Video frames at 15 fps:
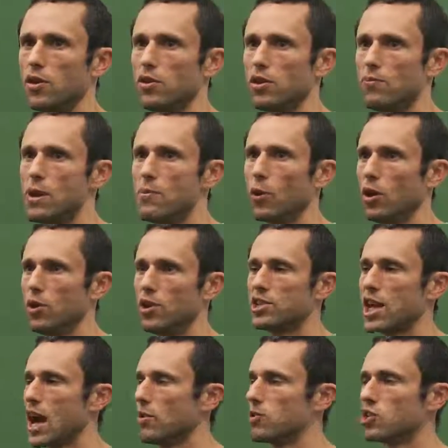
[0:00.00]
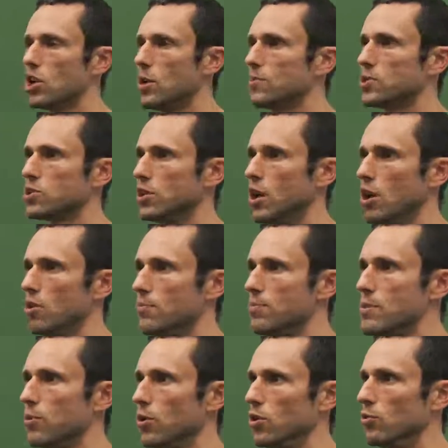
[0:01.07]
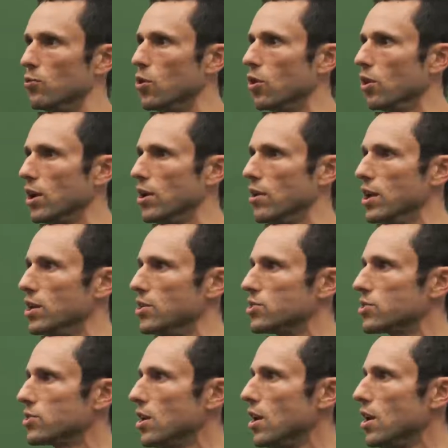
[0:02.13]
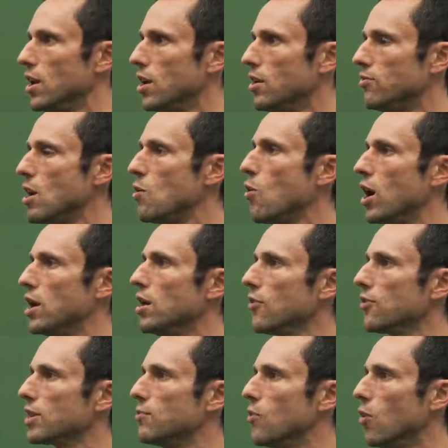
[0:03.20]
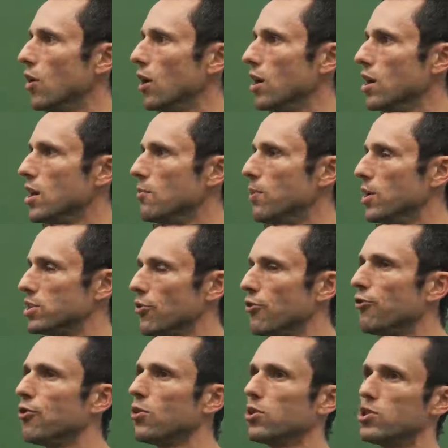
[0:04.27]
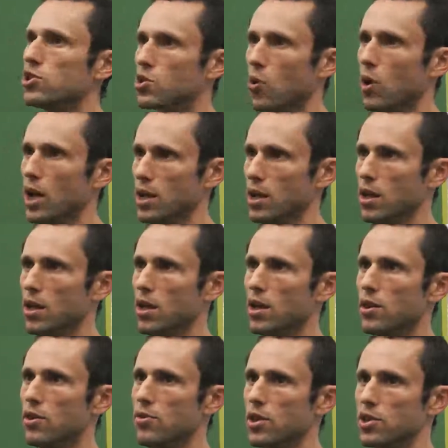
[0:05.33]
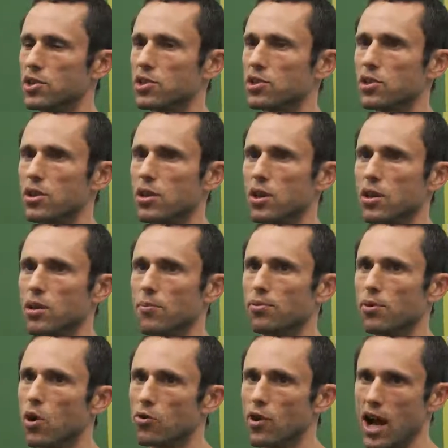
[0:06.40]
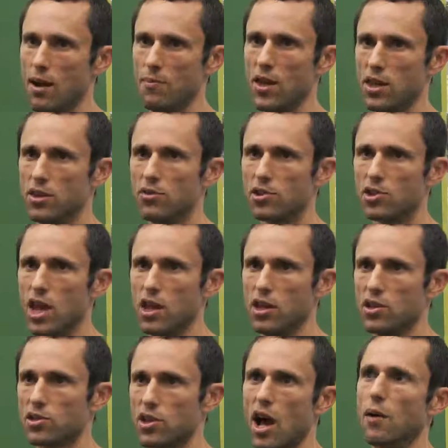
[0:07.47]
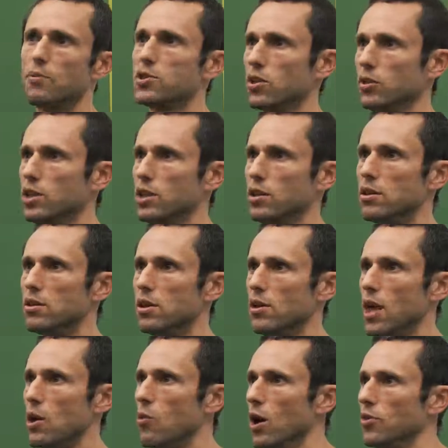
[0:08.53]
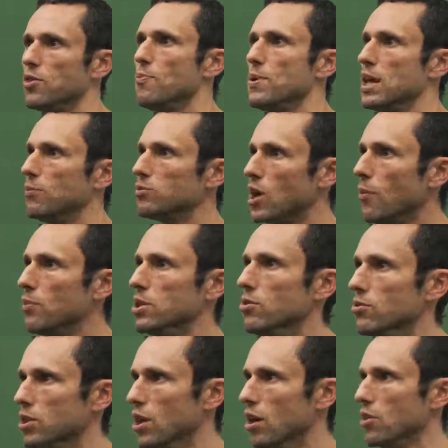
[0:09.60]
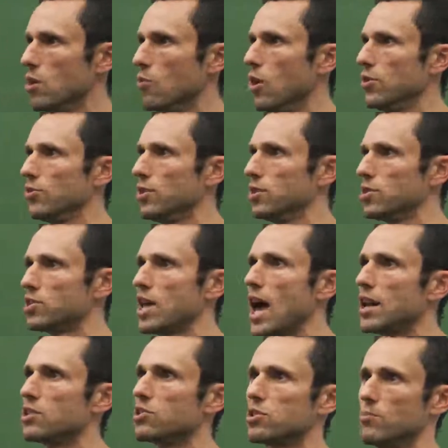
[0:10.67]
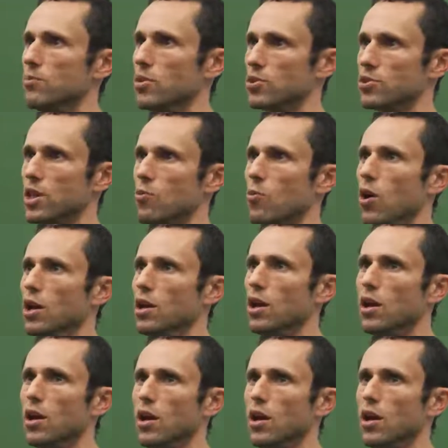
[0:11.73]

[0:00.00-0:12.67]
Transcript: the people in the townships, the people in the rural areas, they want nothing more but to fully join this program that you say is obsolete. They want the BMW, they want the status symbols, they want